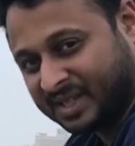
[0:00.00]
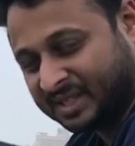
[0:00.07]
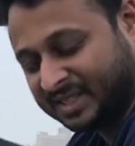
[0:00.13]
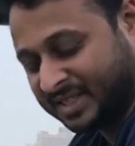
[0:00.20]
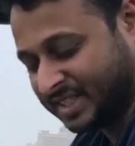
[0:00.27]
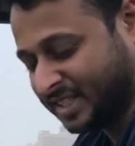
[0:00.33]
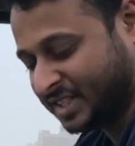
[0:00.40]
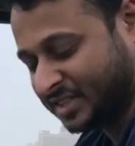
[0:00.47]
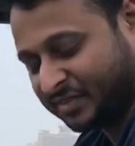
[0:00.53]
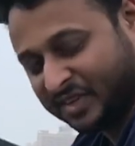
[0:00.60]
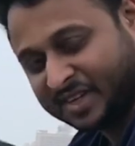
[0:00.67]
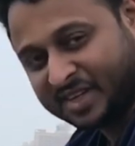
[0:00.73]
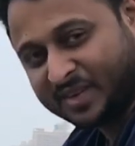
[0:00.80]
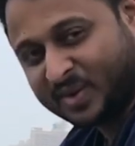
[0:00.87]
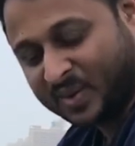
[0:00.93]
This is
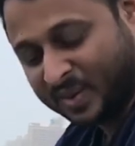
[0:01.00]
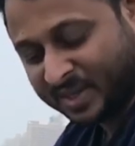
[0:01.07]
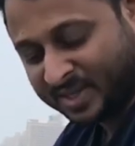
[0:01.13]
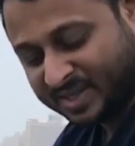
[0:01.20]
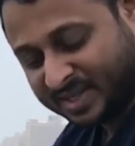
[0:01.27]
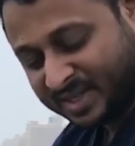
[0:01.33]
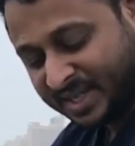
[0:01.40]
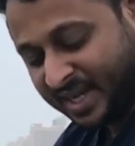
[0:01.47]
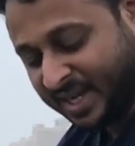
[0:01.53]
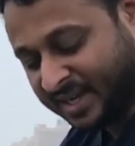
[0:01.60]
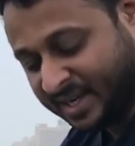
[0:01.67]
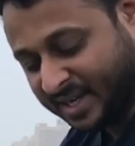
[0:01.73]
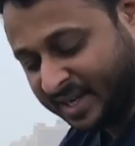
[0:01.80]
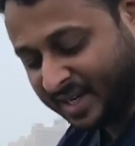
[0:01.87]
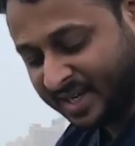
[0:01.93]
filter holder
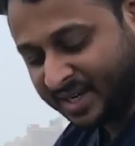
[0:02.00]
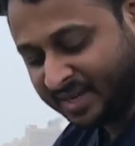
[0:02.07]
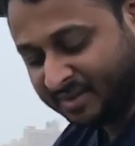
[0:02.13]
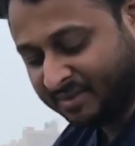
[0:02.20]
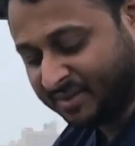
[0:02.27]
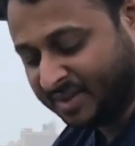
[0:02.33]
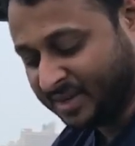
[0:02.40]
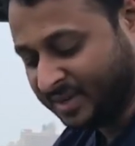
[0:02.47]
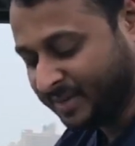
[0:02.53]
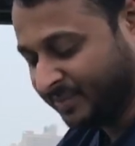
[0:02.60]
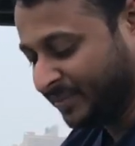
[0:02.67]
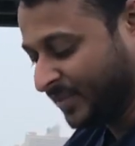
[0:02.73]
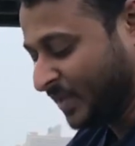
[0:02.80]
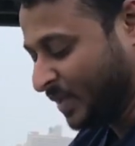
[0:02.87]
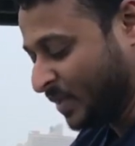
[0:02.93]
and I have
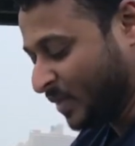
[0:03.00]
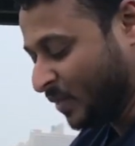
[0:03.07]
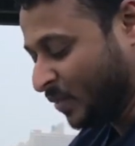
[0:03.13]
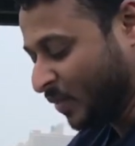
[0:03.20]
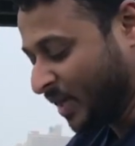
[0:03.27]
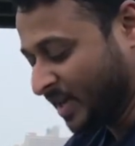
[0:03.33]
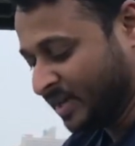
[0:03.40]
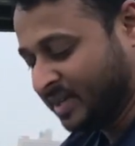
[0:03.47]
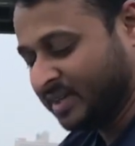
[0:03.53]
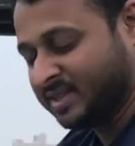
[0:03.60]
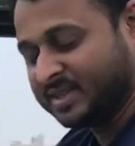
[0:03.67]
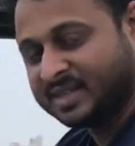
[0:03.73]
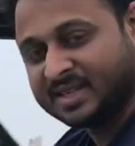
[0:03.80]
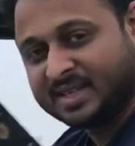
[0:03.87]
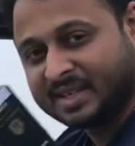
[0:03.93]
one
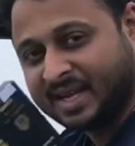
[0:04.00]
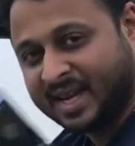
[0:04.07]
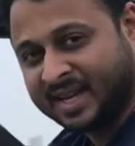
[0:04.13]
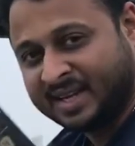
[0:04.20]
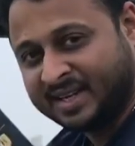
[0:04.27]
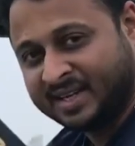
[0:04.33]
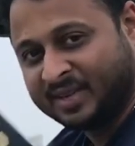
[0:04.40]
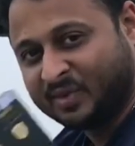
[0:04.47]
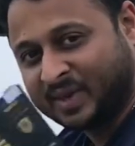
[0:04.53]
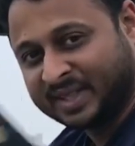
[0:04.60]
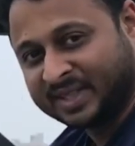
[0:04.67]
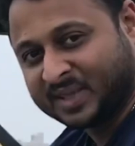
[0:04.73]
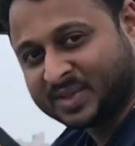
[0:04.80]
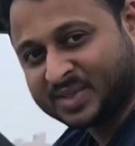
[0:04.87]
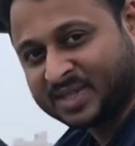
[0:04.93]
ND
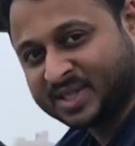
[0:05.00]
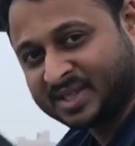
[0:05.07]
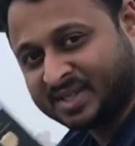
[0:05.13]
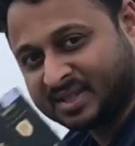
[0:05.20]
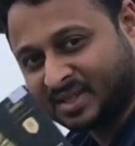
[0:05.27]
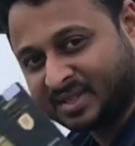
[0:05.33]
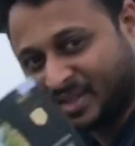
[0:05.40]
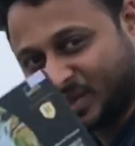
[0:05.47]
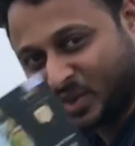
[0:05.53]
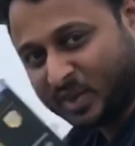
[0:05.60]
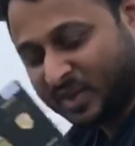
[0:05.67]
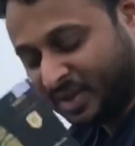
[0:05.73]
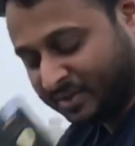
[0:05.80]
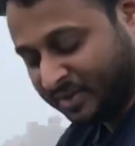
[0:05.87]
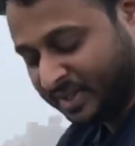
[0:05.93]
1000
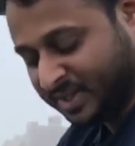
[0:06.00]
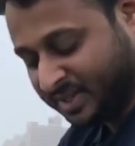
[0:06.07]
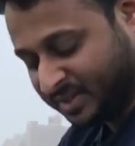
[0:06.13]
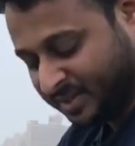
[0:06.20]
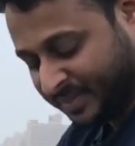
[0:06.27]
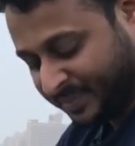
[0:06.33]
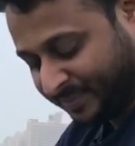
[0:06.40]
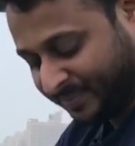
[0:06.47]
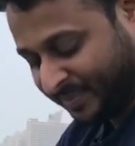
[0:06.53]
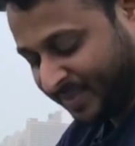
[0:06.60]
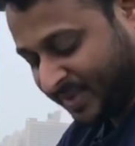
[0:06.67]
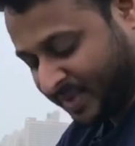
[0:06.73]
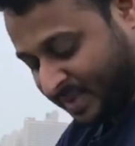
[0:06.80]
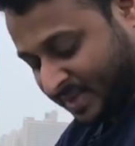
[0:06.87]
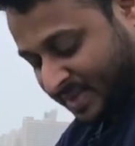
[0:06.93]
solid filter
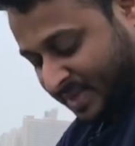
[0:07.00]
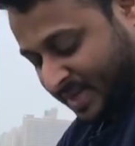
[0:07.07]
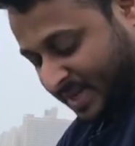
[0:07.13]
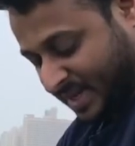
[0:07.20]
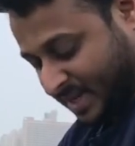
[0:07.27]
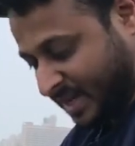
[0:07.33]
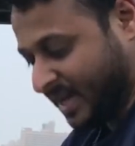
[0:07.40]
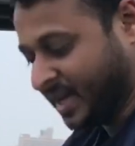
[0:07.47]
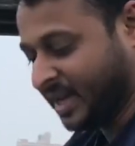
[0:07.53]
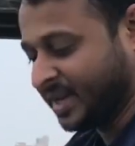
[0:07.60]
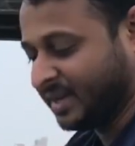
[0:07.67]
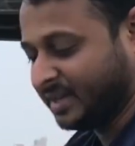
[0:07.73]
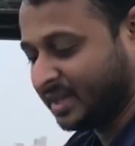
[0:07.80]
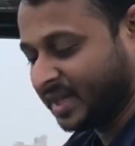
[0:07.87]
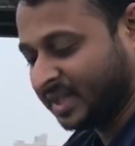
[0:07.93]

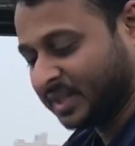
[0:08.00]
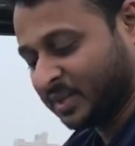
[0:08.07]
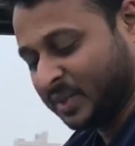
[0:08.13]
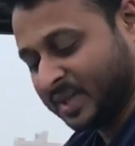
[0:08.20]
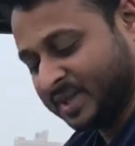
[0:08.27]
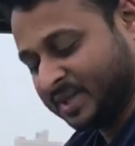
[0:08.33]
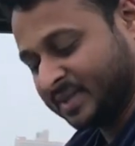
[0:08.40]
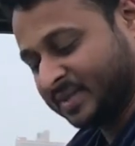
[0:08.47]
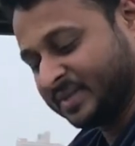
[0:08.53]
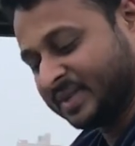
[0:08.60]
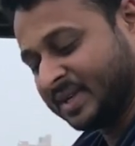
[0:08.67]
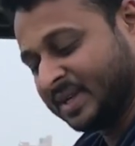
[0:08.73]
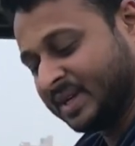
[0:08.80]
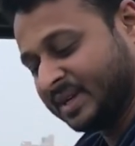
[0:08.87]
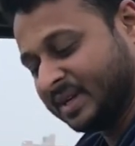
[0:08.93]
and the other one
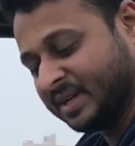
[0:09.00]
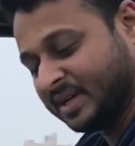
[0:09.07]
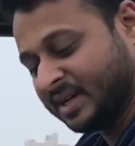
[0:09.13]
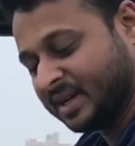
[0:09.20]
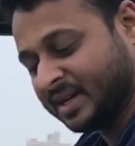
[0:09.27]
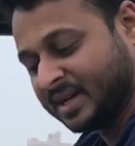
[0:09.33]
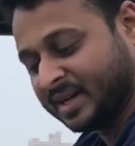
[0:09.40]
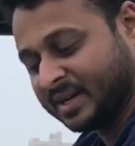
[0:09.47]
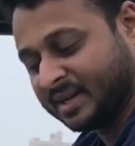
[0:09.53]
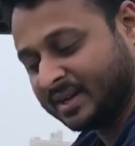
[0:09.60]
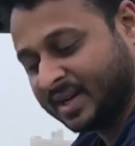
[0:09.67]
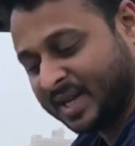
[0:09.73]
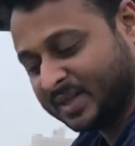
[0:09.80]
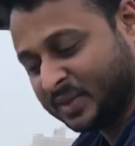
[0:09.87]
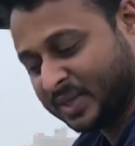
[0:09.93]

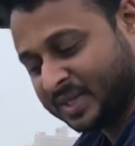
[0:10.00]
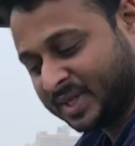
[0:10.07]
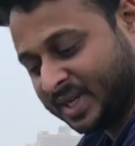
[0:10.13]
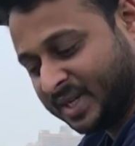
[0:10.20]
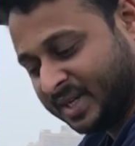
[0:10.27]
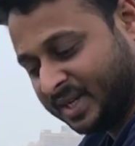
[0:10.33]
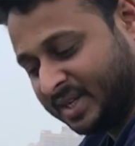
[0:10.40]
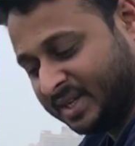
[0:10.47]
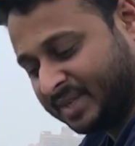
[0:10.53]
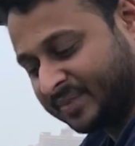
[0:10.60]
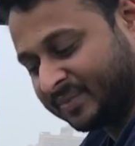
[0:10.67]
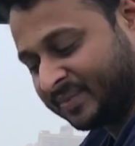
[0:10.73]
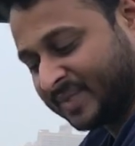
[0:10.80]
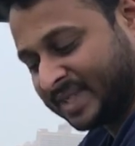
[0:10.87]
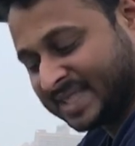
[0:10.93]
graduated ND
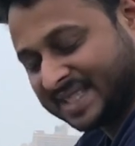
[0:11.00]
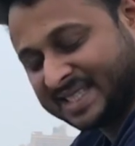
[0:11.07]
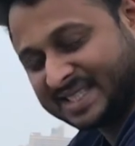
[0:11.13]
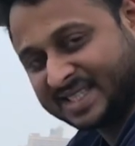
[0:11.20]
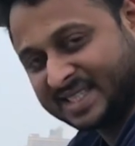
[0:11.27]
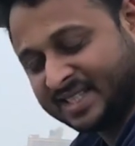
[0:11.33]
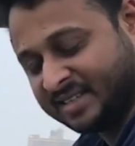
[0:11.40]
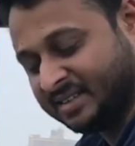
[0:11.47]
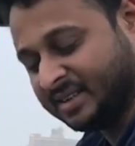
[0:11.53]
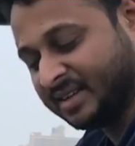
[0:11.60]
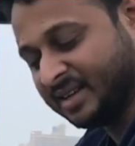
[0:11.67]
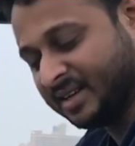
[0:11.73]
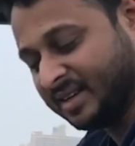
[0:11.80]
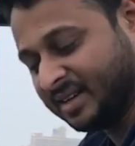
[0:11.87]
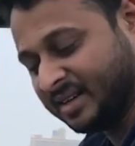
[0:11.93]
16
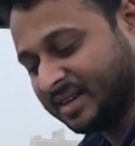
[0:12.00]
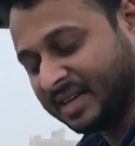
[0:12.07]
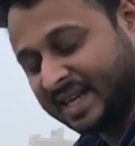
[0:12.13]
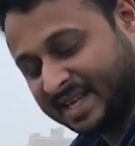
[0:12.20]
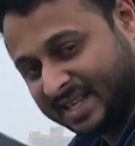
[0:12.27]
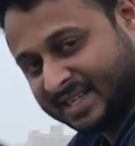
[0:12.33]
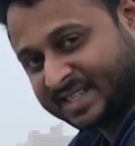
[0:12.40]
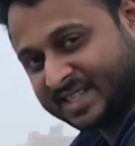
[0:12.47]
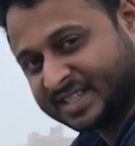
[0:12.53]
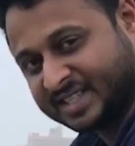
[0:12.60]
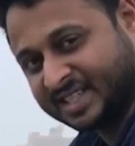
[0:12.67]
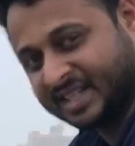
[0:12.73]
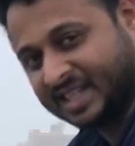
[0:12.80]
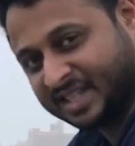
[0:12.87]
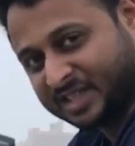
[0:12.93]
ND
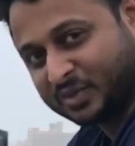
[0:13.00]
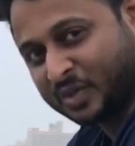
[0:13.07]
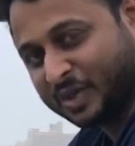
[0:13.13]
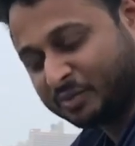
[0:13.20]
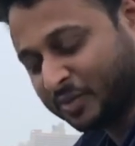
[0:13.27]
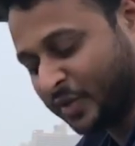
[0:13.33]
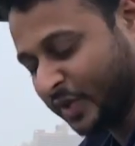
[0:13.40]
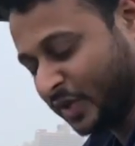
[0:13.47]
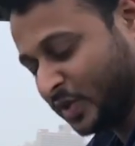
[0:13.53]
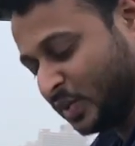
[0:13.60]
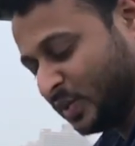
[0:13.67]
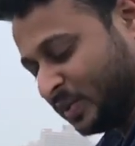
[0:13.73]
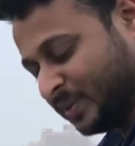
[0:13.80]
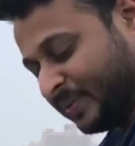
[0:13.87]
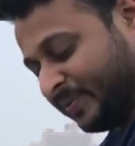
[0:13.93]
16, it's 1.2.